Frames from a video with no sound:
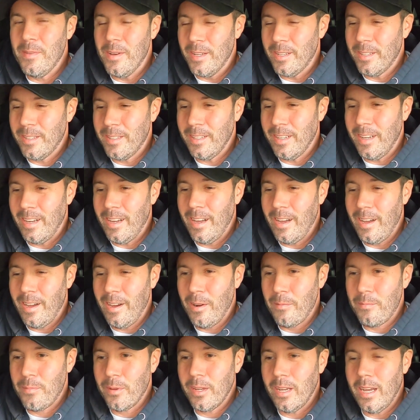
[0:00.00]
But
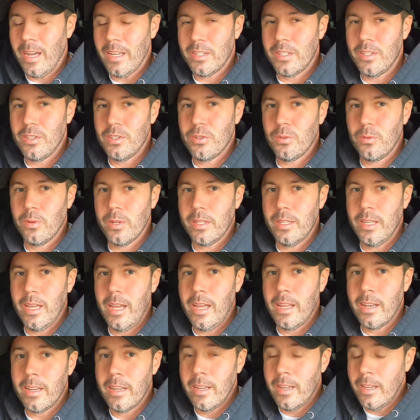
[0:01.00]
hope you guys enjoyed
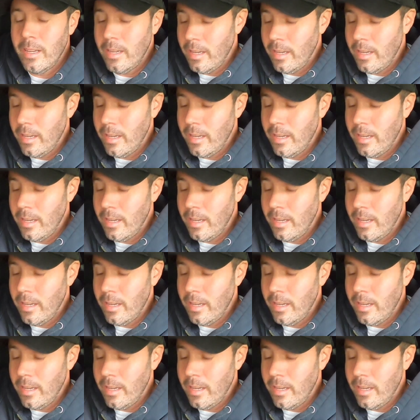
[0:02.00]
that,